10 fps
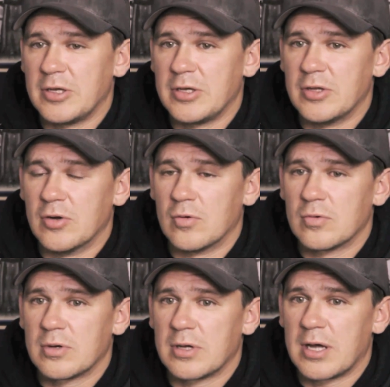you know,
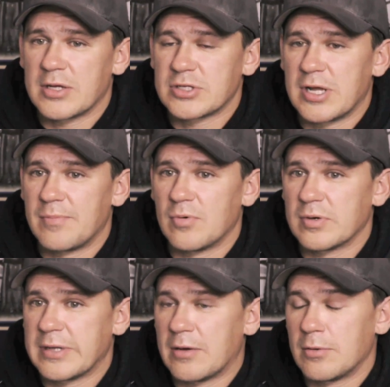Hutch and I
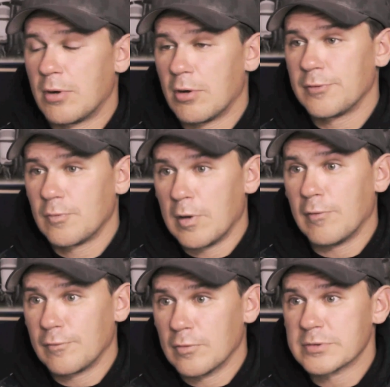broke down all
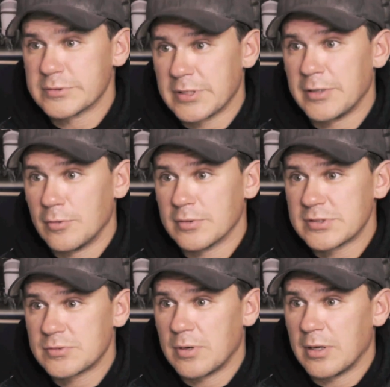12 goals, and I know it's
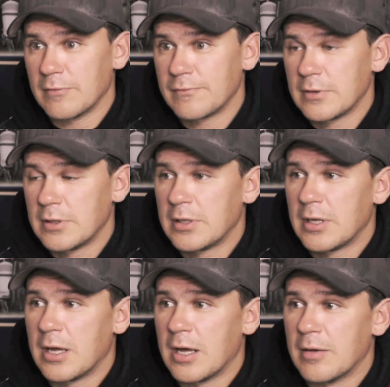12,
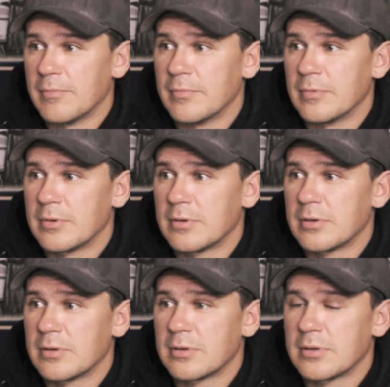
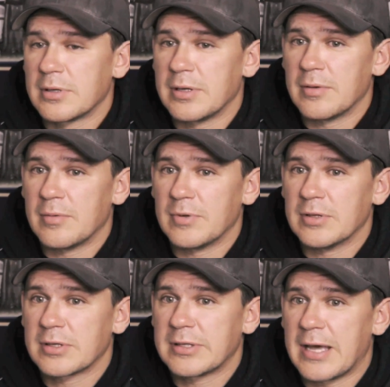and we
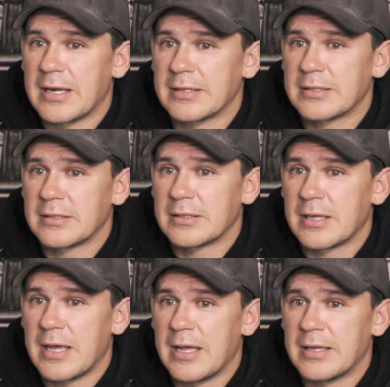looked at it
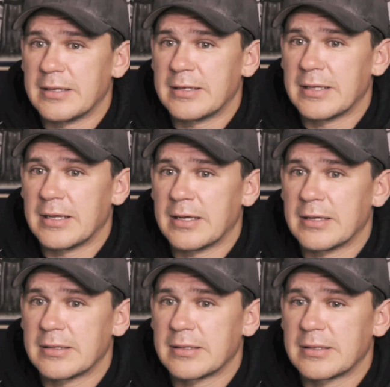and
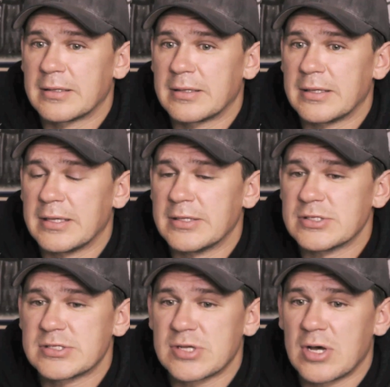
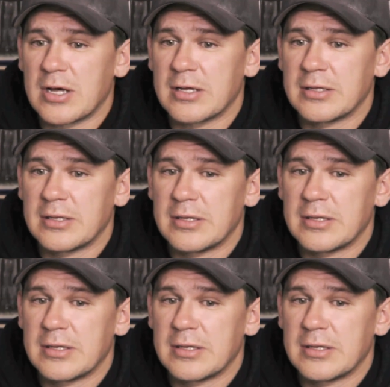just saw,